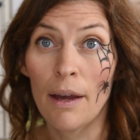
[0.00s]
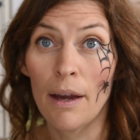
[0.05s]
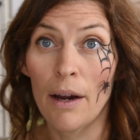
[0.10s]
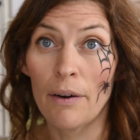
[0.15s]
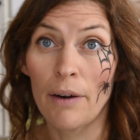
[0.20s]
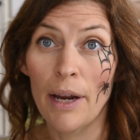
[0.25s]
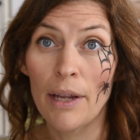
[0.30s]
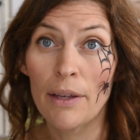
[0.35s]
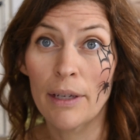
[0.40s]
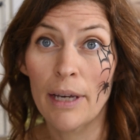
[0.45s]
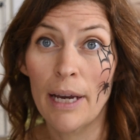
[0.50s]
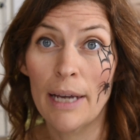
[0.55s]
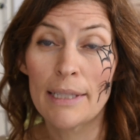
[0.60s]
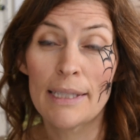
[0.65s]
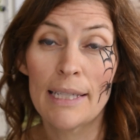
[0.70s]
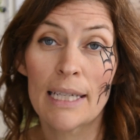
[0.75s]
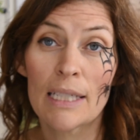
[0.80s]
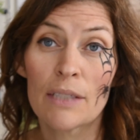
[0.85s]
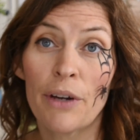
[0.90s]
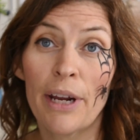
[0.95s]
All right, you guys,
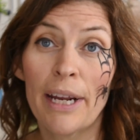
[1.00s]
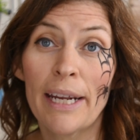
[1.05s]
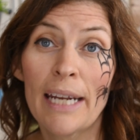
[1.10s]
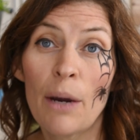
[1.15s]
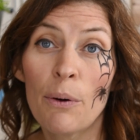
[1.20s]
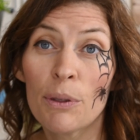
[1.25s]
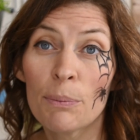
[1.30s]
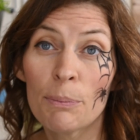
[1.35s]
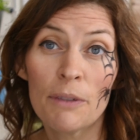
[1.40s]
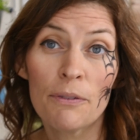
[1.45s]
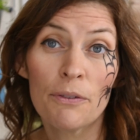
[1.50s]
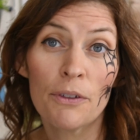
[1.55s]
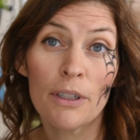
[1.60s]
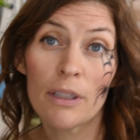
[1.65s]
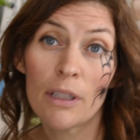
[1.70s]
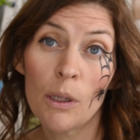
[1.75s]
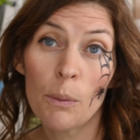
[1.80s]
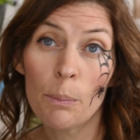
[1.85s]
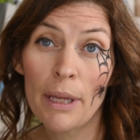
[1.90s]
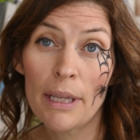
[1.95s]
thanks for hanging out with me for a
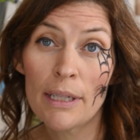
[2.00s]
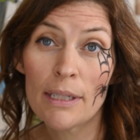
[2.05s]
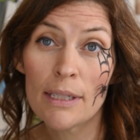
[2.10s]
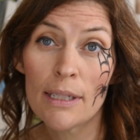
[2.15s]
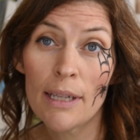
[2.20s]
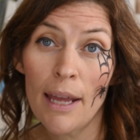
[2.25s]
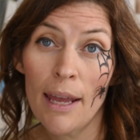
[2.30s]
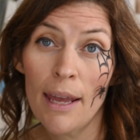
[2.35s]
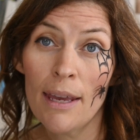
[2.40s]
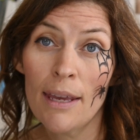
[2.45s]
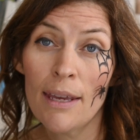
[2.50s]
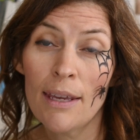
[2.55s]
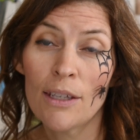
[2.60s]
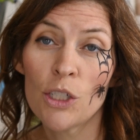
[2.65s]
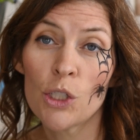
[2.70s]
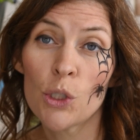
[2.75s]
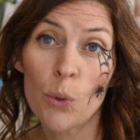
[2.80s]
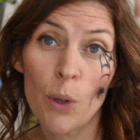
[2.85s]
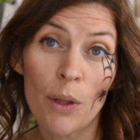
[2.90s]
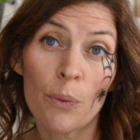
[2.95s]
little bit today.
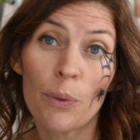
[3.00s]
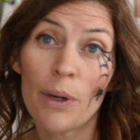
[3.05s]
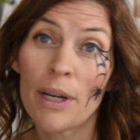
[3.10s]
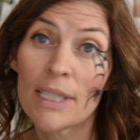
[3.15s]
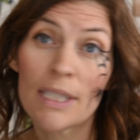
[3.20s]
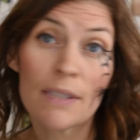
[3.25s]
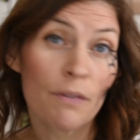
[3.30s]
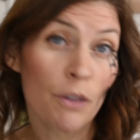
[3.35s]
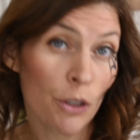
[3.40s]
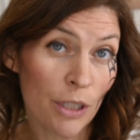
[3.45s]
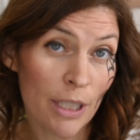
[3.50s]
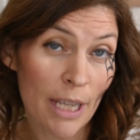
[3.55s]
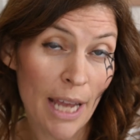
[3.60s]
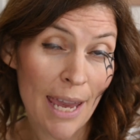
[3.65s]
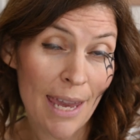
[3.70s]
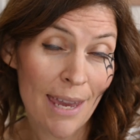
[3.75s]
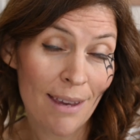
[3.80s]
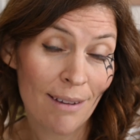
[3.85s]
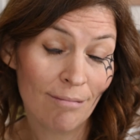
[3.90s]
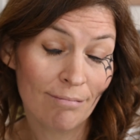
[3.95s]
Enjoy the rest of your
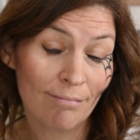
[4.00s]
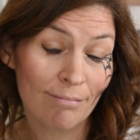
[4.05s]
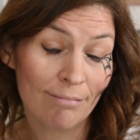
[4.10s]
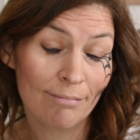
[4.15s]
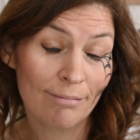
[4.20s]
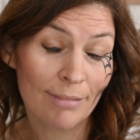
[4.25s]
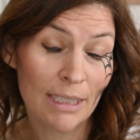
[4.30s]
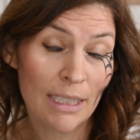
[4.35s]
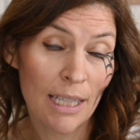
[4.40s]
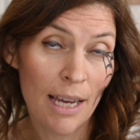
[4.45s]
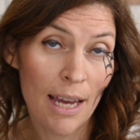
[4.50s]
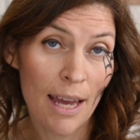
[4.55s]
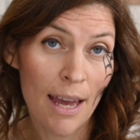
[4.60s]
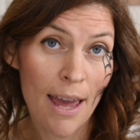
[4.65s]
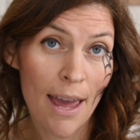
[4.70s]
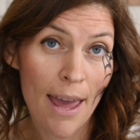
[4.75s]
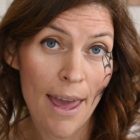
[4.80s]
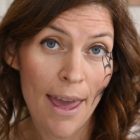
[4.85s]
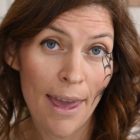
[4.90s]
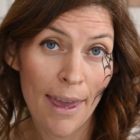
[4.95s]
day.
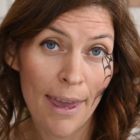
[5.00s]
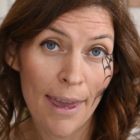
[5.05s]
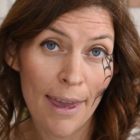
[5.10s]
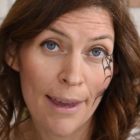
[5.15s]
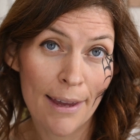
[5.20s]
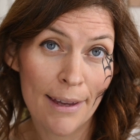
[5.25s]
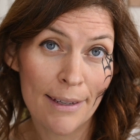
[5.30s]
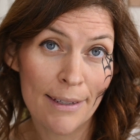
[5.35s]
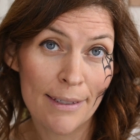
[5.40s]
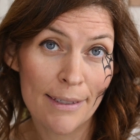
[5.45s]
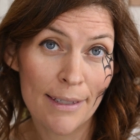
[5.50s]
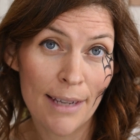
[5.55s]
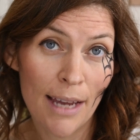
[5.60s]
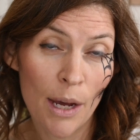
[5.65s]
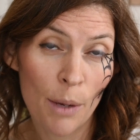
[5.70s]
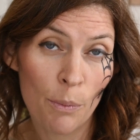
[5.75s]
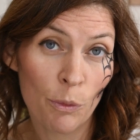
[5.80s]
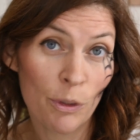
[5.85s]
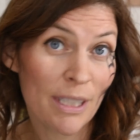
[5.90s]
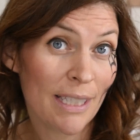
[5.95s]
And
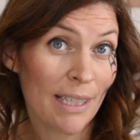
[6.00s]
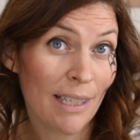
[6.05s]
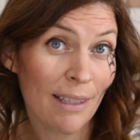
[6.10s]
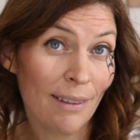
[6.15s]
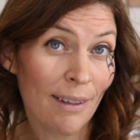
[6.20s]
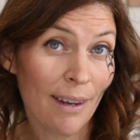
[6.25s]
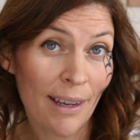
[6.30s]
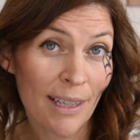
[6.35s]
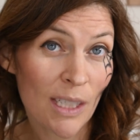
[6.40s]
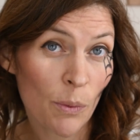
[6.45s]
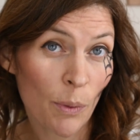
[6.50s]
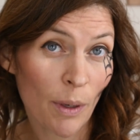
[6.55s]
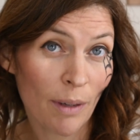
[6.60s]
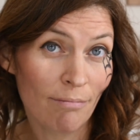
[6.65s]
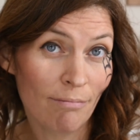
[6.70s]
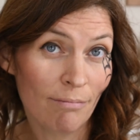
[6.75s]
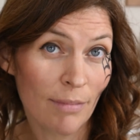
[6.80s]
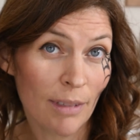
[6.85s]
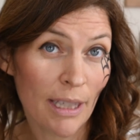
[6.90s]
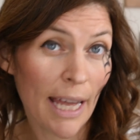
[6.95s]
we'll see you in the next
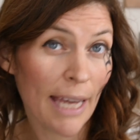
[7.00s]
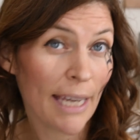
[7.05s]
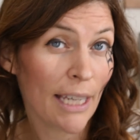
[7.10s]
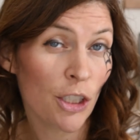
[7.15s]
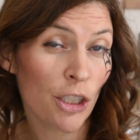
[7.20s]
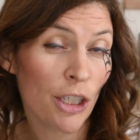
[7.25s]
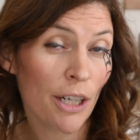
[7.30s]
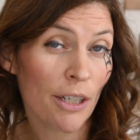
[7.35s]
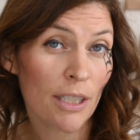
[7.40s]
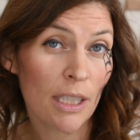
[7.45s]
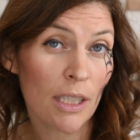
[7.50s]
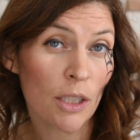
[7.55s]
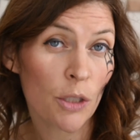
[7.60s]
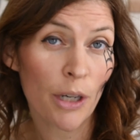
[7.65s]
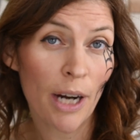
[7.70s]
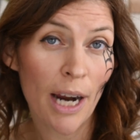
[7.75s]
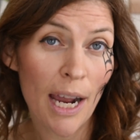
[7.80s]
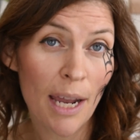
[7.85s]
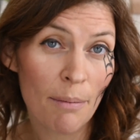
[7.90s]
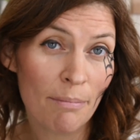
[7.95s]
one. Like, share,
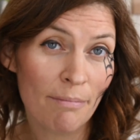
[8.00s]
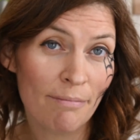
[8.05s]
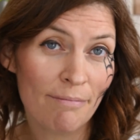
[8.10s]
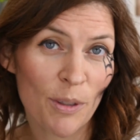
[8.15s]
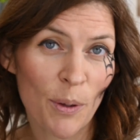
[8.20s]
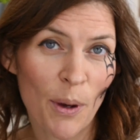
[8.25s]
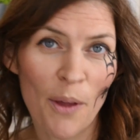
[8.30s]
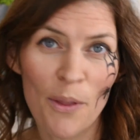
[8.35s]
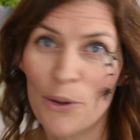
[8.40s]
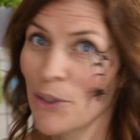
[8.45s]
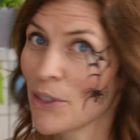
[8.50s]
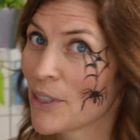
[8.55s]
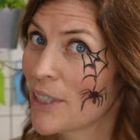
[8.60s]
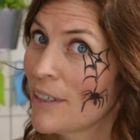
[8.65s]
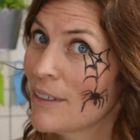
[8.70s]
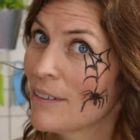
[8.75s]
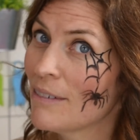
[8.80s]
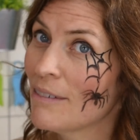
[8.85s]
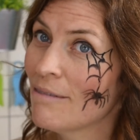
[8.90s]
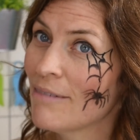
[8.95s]
subscribe so others
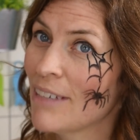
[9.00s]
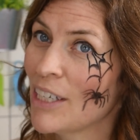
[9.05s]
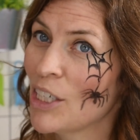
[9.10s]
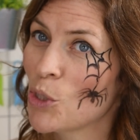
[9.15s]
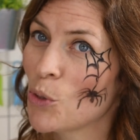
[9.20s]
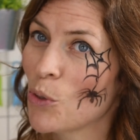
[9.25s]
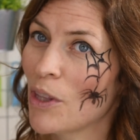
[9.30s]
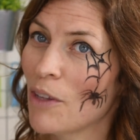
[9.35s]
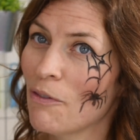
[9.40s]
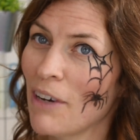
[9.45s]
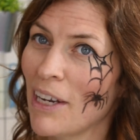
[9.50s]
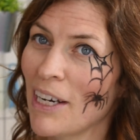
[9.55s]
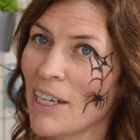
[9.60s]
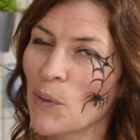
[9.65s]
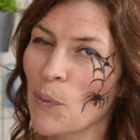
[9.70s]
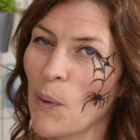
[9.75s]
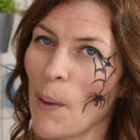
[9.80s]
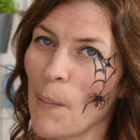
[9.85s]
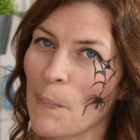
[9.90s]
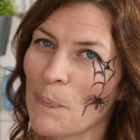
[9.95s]
can enjoy the fun
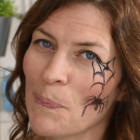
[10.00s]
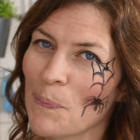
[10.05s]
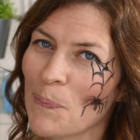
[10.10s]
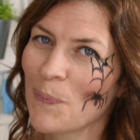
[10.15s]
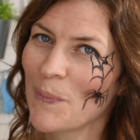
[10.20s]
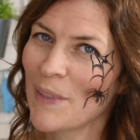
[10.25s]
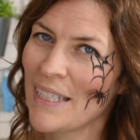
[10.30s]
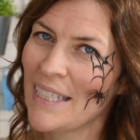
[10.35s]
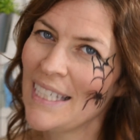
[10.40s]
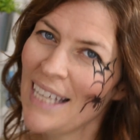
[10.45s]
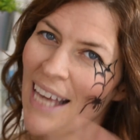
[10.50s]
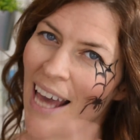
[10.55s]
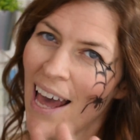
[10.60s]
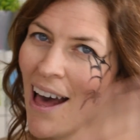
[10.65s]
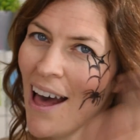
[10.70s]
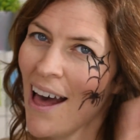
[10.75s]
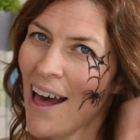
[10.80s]
as well. See ya!